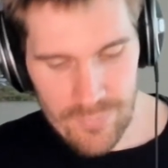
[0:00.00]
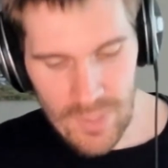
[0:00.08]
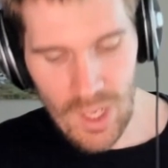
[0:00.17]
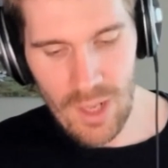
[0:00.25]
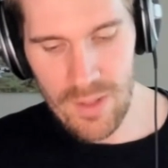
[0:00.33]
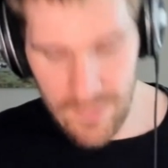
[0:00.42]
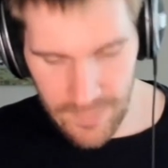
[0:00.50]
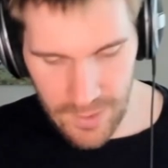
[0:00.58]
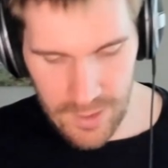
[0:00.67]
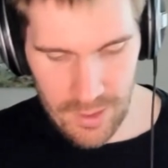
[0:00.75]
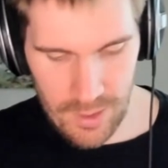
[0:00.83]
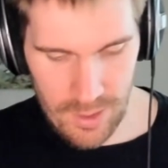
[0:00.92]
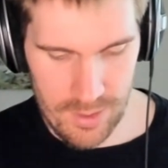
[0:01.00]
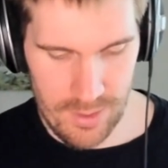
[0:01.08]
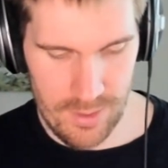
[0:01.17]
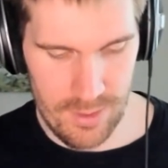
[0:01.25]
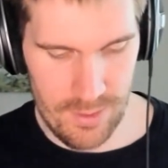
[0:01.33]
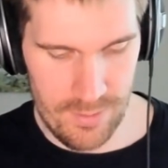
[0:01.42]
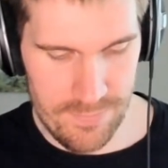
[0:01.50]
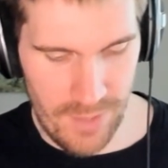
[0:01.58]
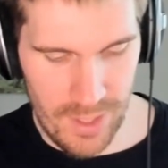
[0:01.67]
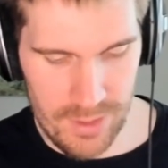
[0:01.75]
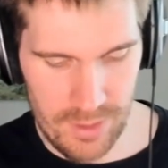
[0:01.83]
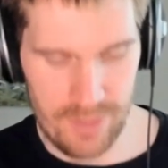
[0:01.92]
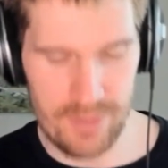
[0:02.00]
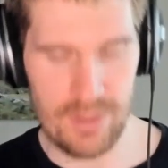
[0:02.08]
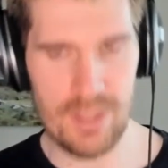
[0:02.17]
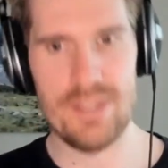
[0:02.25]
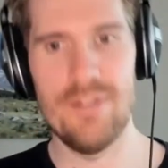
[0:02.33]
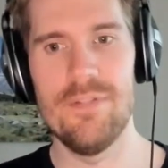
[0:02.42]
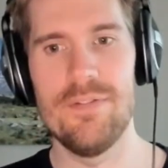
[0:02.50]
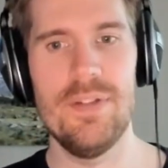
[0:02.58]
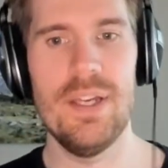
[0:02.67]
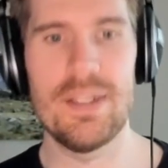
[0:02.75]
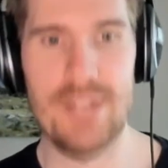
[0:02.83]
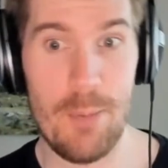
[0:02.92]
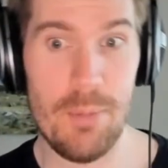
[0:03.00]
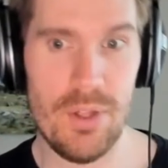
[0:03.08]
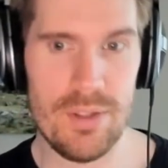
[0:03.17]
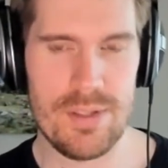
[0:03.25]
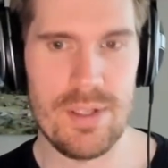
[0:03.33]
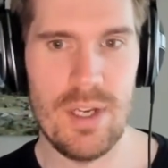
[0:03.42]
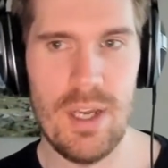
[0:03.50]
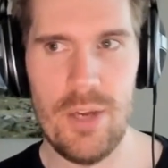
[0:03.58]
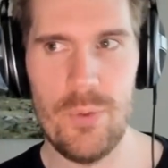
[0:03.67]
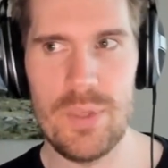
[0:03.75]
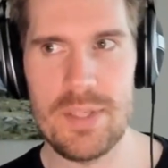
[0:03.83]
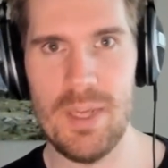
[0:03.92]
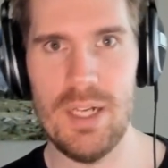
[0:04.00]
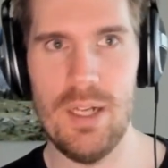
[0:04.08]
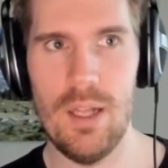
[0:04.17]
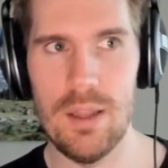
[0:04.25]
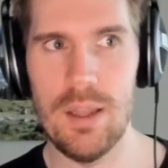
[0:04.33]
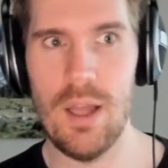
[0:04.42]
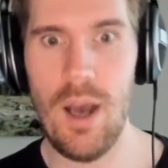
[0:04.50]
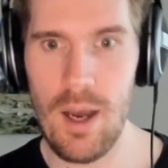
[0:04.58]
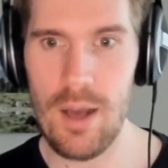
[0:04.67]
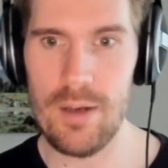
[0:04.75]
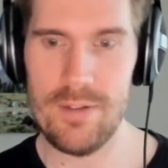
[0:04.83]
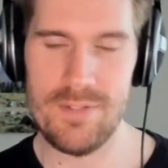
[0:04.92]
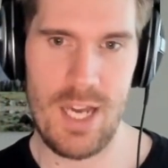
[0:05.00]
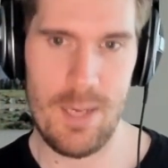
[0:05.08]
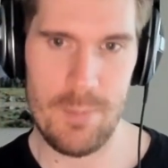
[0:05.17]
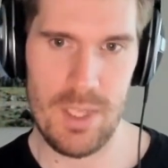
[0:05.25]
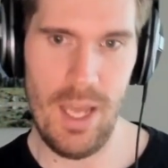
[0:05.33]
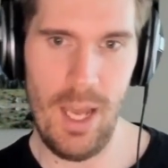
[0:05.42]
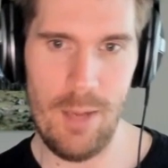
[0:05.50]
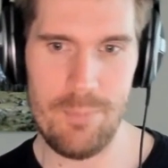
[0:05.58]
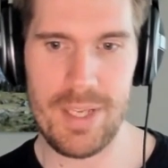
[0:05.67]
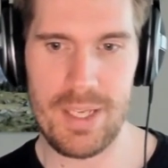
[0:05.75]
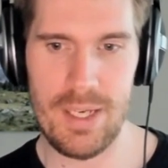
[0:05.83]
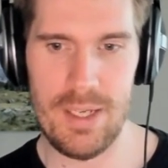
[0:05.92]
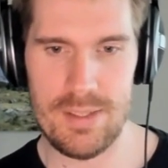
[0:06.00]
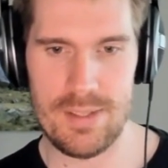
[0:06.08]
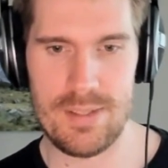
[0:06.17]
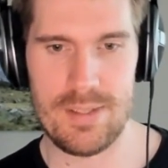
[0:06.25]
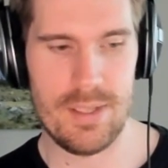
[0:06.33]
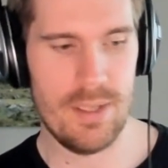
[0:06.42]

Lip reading: then finally, the list of examples, we spent a lot of time on that because